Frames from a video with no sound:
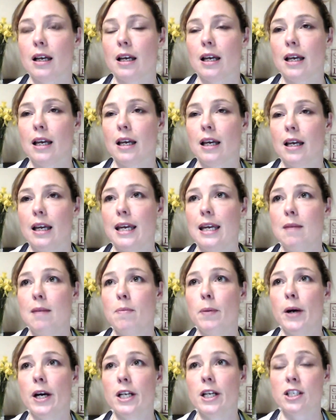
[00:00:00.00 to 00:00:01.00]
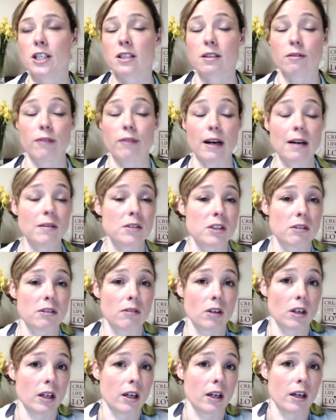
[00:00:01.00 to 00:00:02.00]
he purchased a voucher
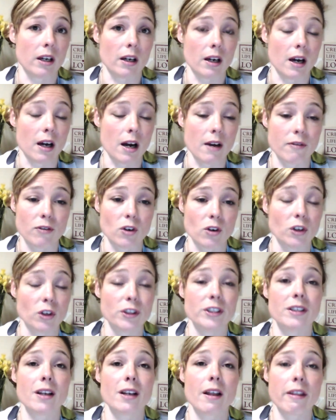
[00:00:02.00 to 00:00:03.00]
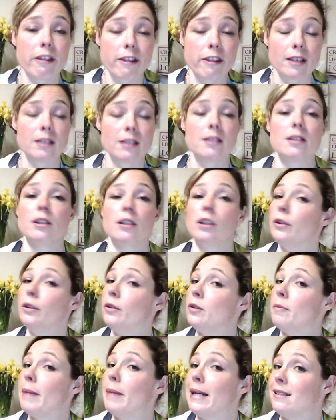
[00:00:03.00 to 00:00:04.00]
on a I've got nothing to
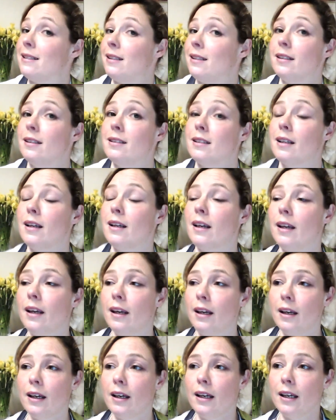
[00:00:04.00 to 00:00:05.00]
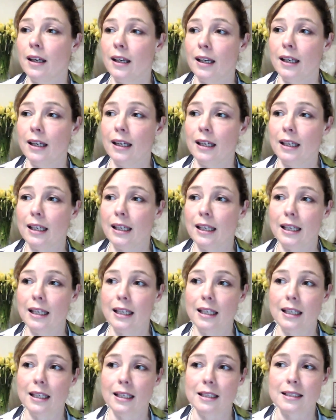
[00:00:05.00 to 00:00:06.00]
lose basis.
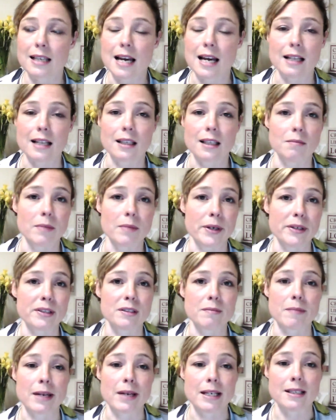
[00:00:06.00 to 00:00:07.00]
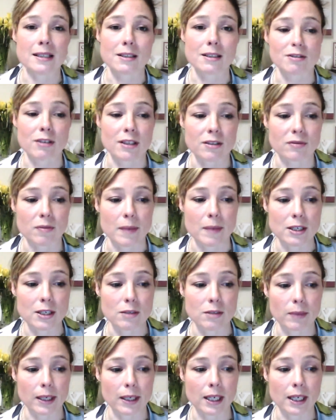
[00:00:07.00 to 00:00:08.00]
He's had the most amazing
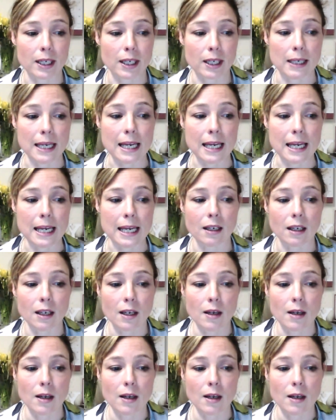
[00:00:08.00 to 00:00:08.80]
transformation by coming in,